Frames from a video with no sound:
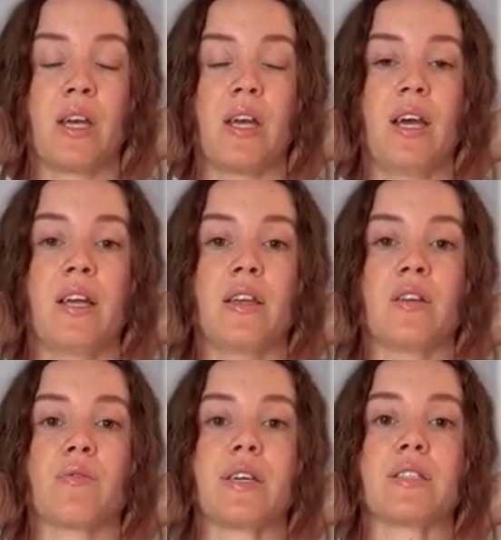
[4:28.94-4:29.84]
And
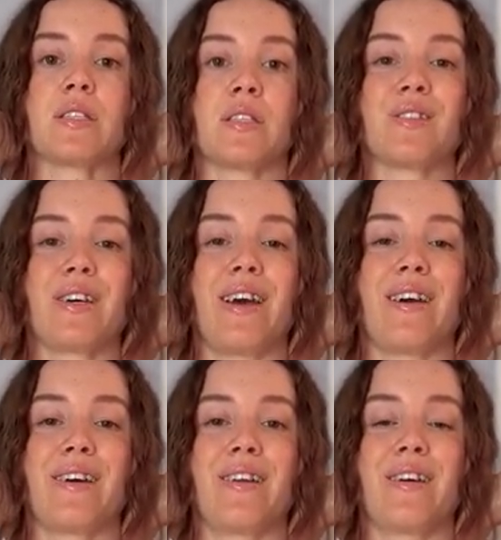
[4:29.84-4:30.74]
then resting the
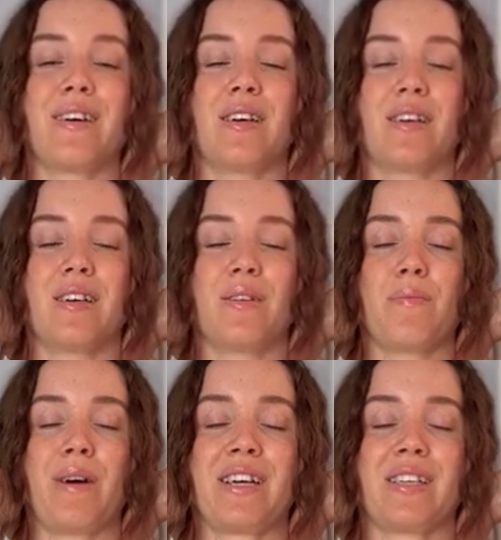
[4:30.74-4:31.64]
head
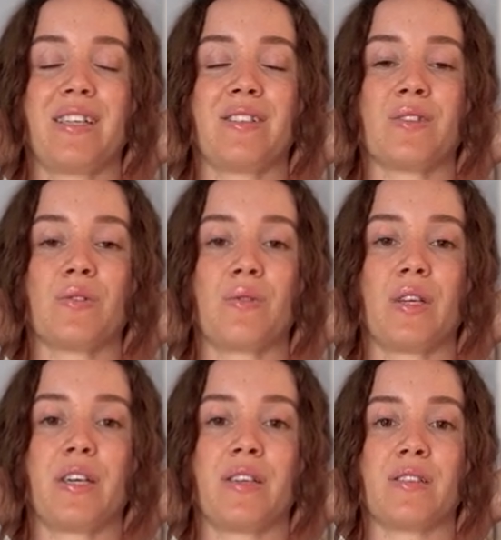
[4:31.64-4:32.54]
back into the
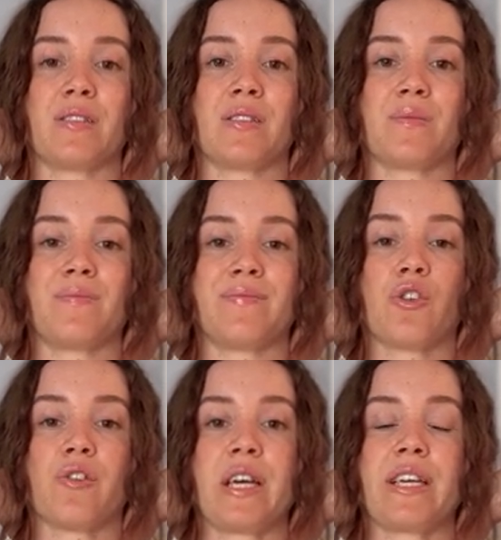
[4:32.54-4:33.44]
hands.
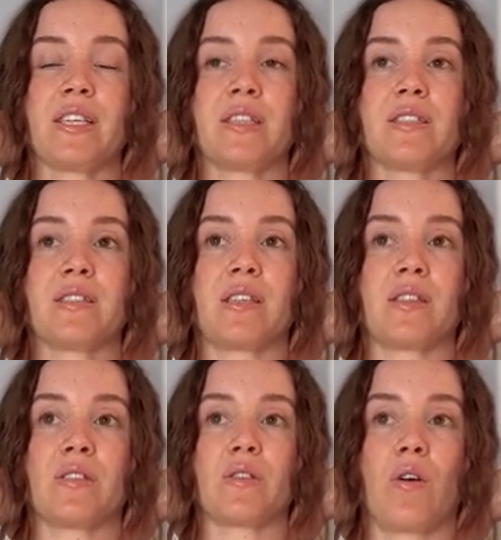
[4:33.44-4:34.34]
Creating this
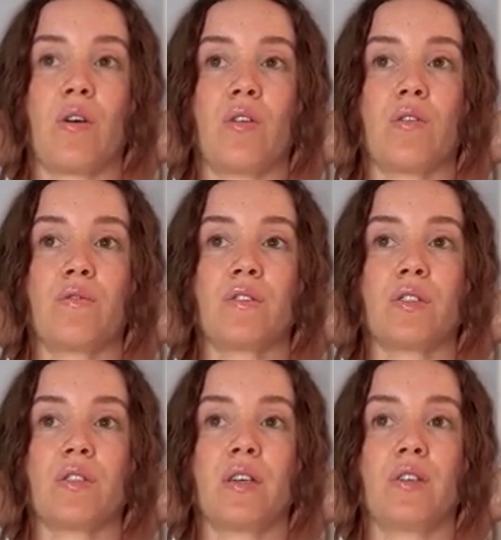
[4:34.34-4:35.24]
sense of
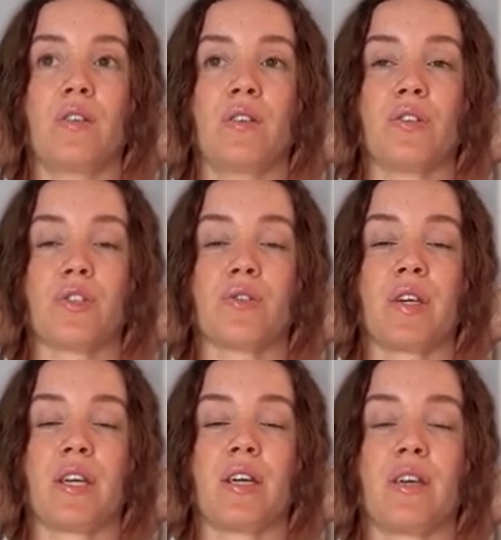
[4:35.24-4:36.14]

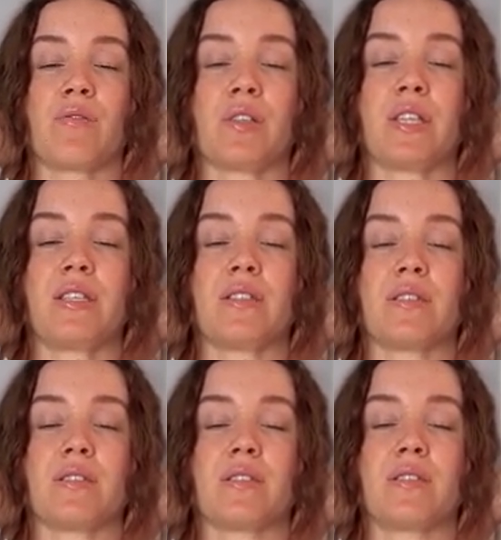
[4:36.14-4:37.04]
nurturing and
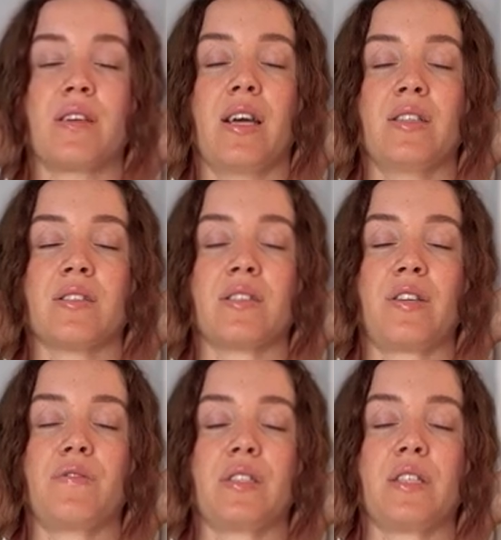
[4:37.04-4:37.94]
release and
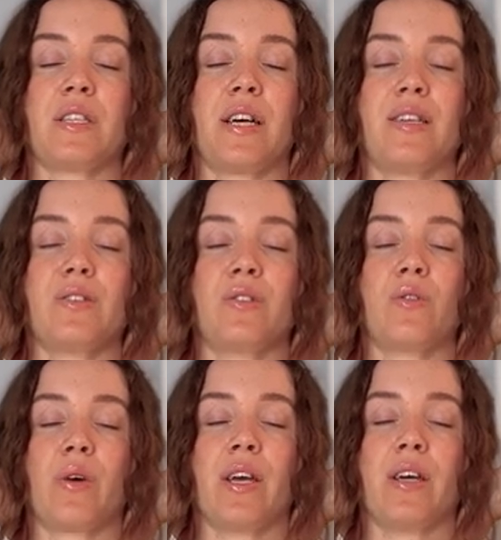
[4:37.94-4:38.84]
safety as
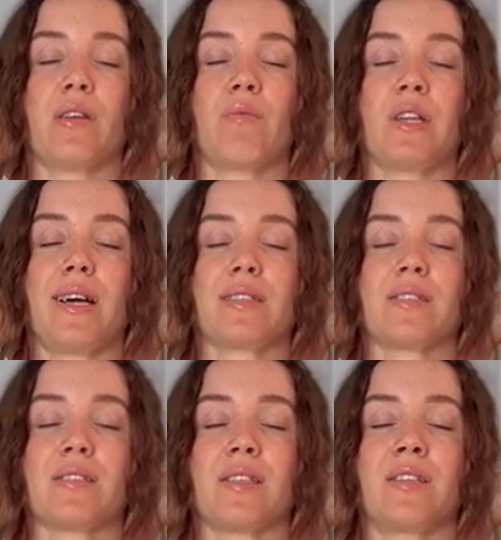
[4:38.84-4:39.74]
your head
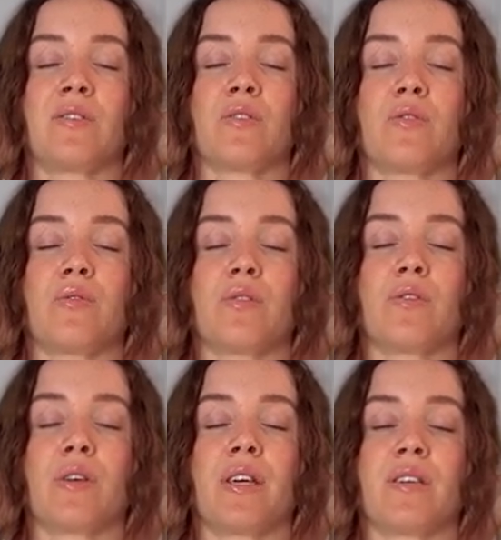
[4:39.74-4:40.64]
relaxes into
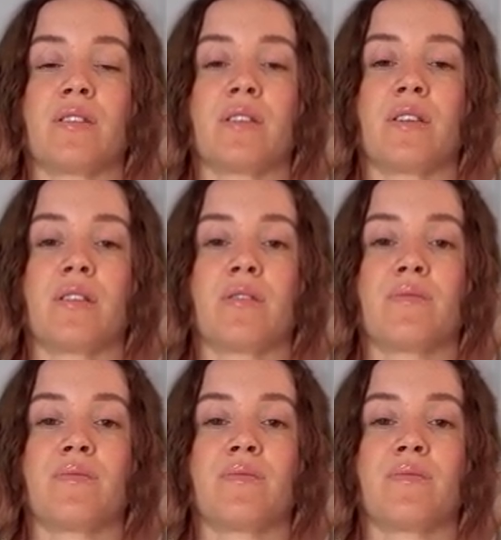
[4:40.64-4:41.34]
your hands here.